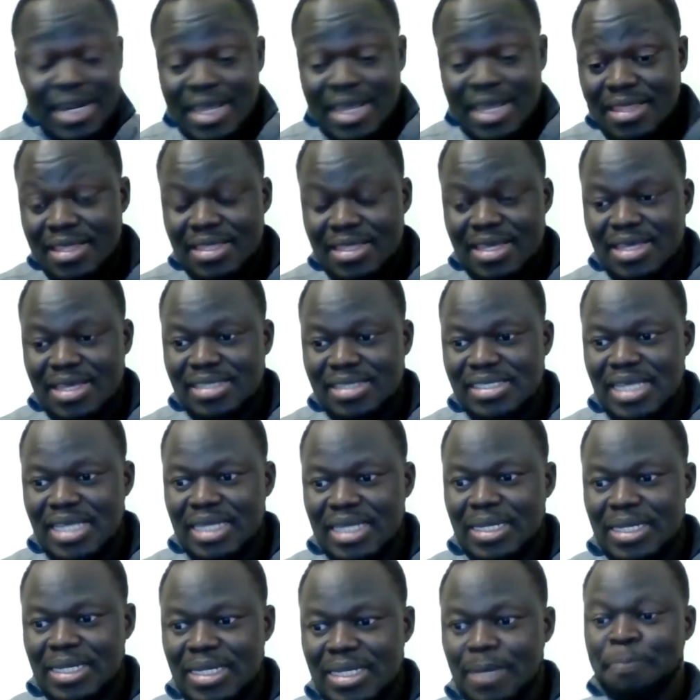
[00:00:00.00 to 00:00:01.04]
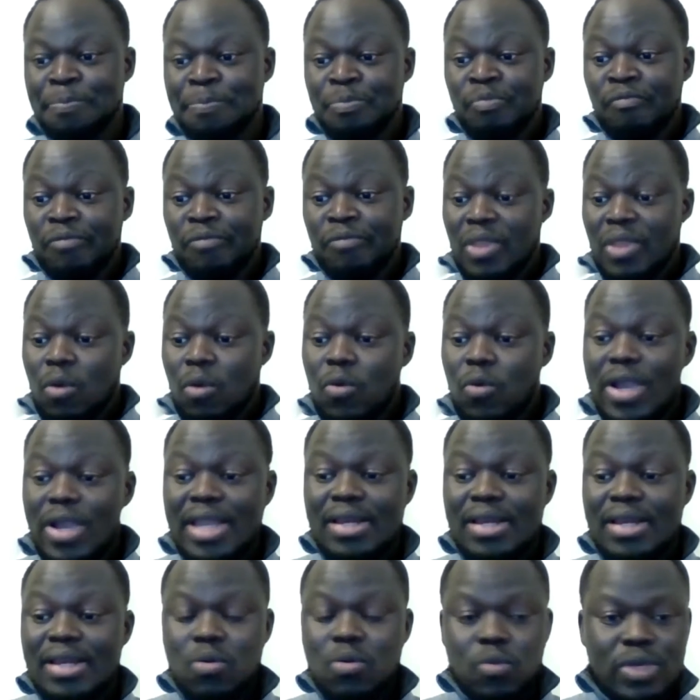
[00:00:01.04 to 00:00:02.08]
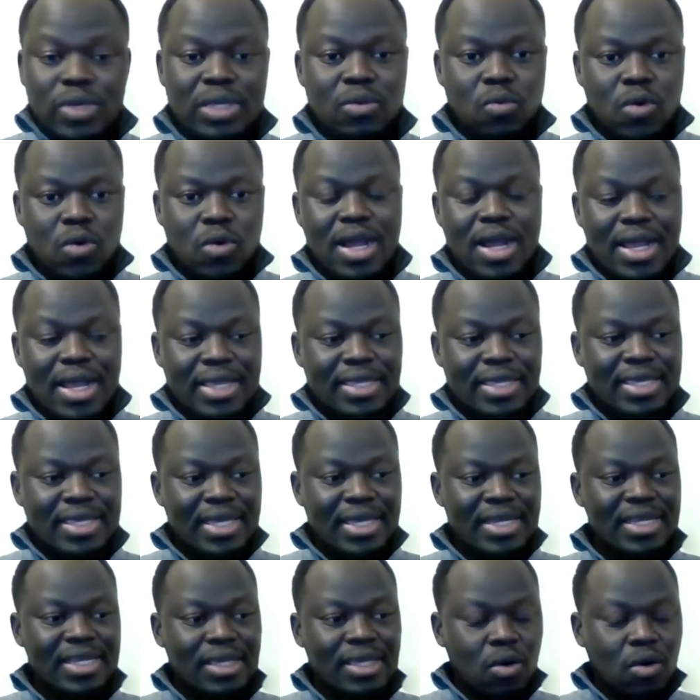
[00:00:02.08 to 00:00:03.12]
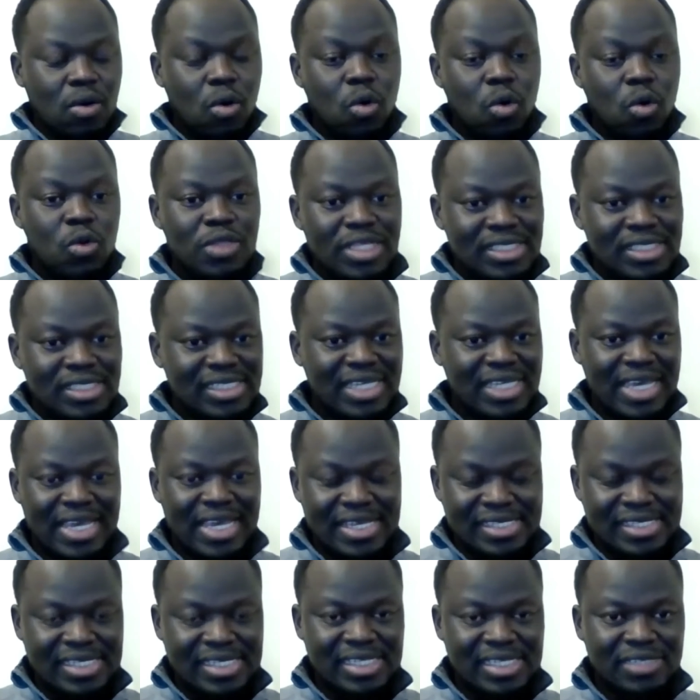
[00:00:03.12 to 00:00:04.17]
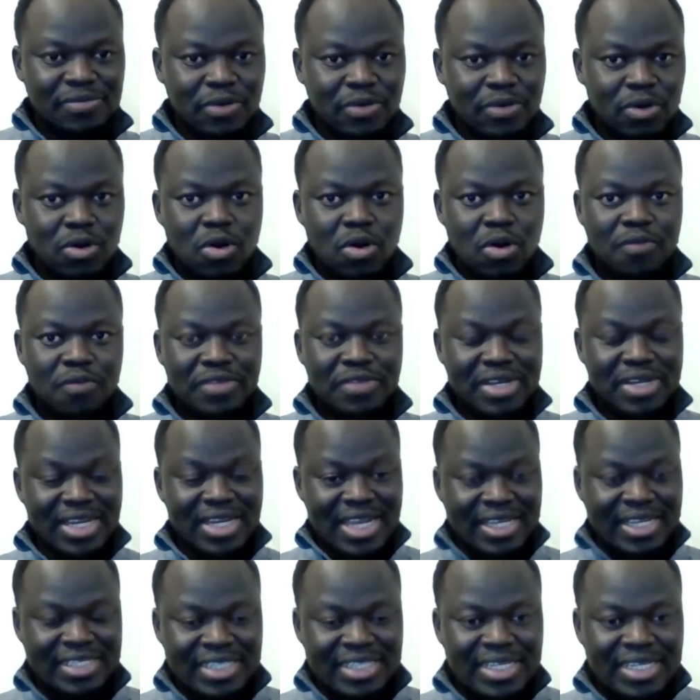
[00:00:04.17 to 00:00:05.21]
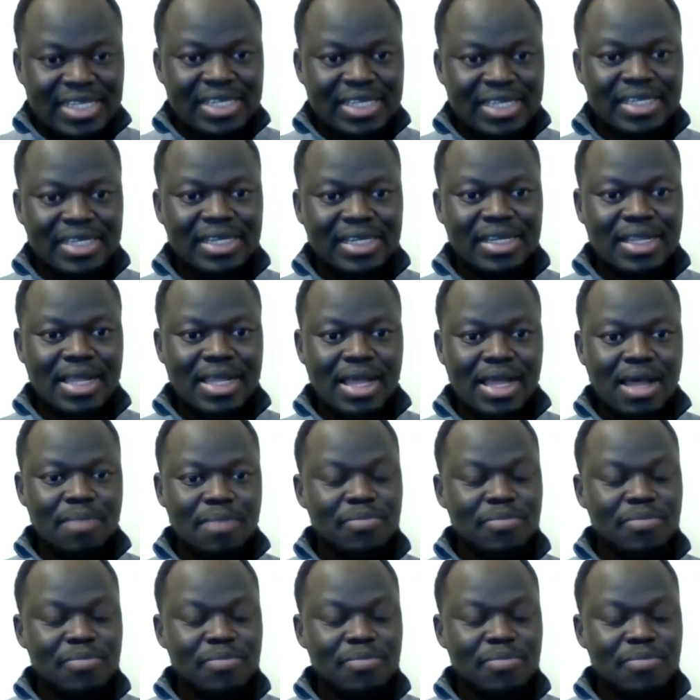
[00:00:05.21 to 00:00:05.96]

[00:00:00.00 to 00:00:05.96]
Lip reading: another thing is that when we were getting all these cases for COVID-19,